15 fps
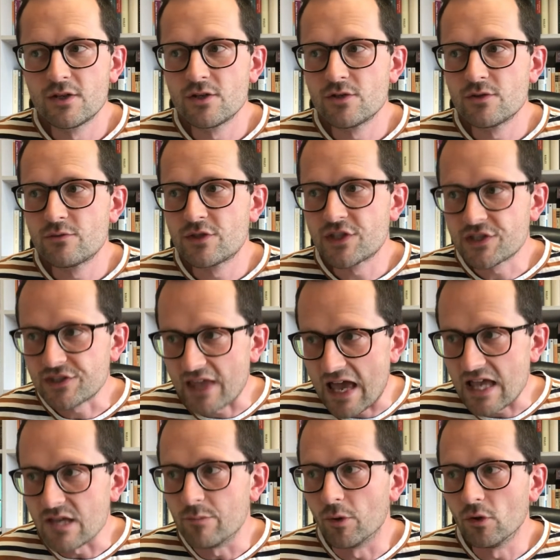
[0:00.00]

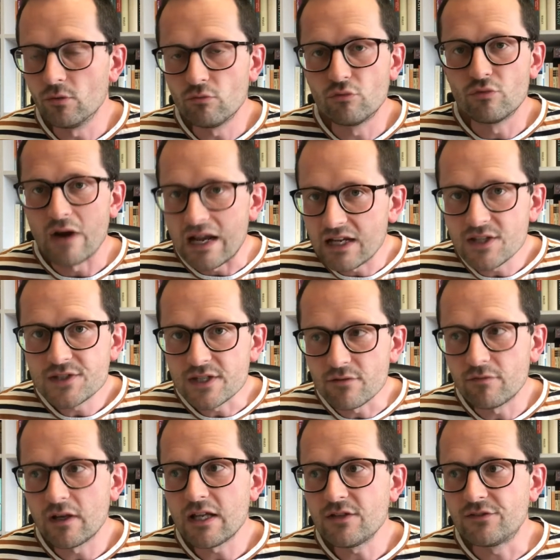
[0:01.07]
stable,
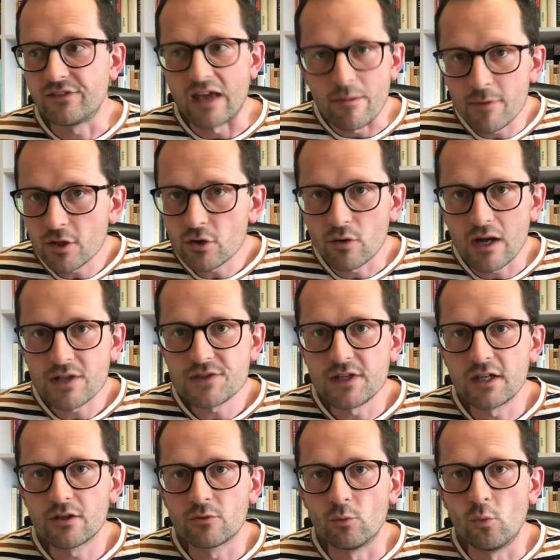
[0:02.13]
relatively
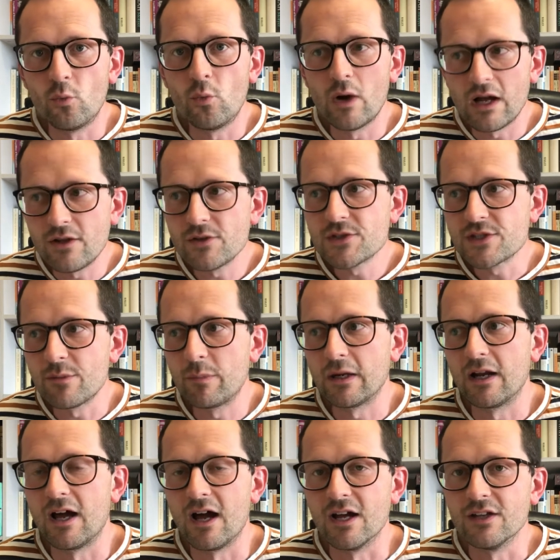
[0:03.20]
democratic,
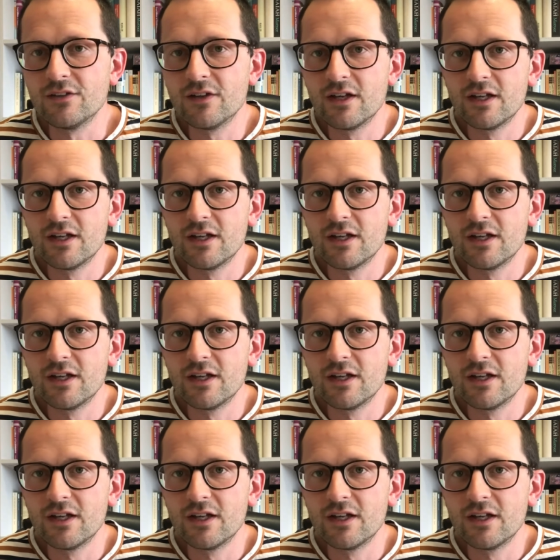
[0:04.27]
well-supplied,